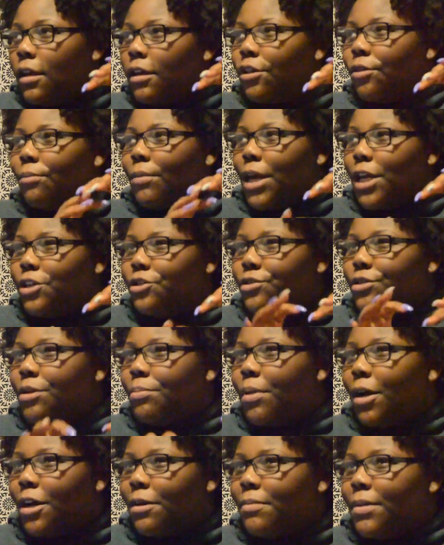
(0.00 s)
your major
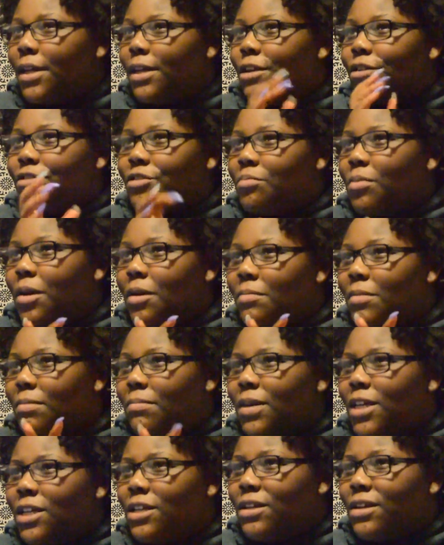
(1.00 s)
department, your department
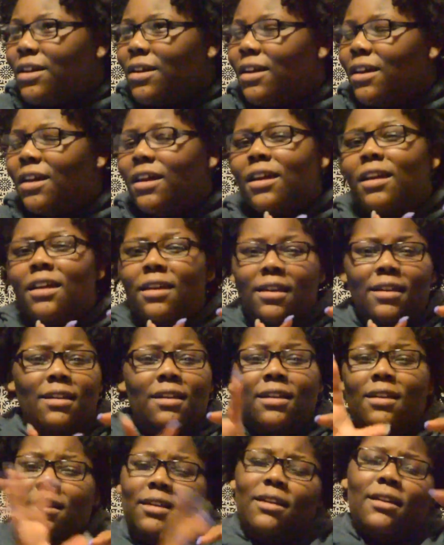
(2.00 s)
major,
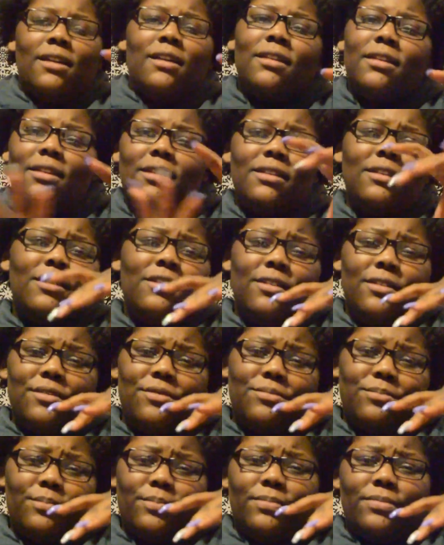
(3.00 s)

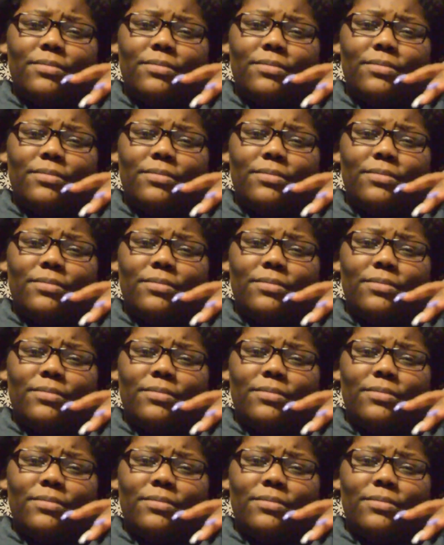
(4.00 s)
your,